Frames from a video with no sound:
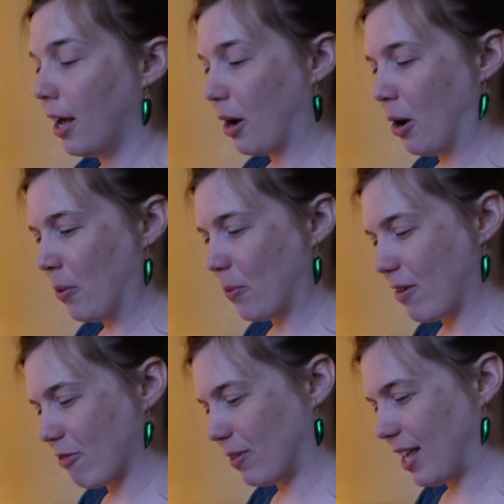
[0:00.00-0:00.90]
away
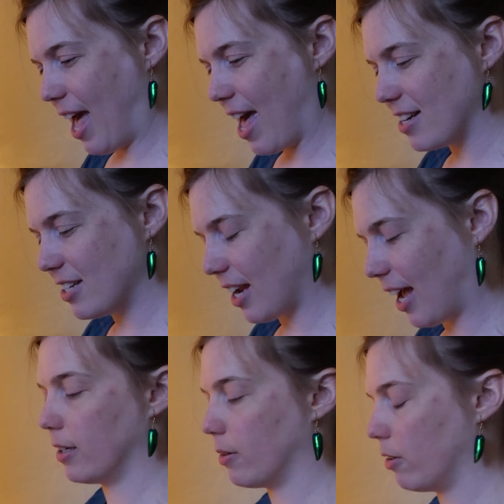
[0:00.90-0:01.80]
from the edge.
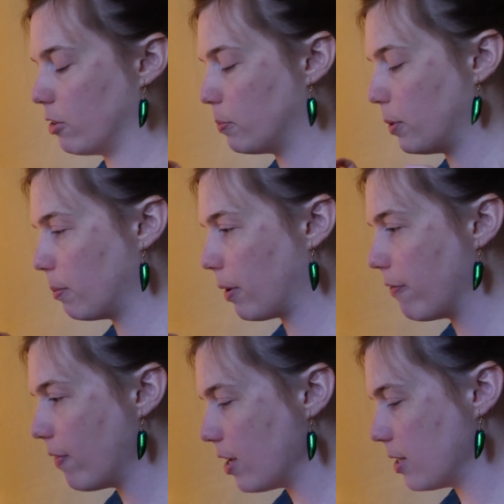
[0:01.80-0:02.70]
I'm going to put my
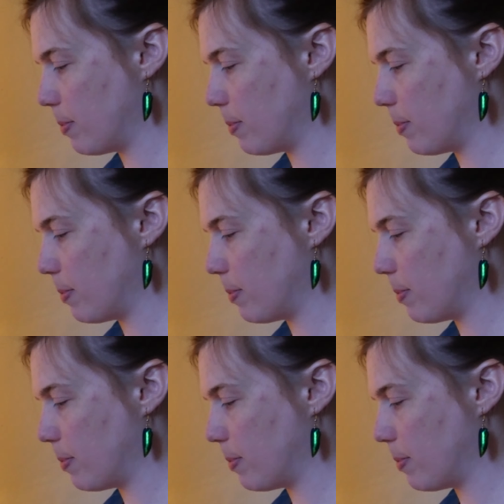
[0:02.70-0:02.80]
first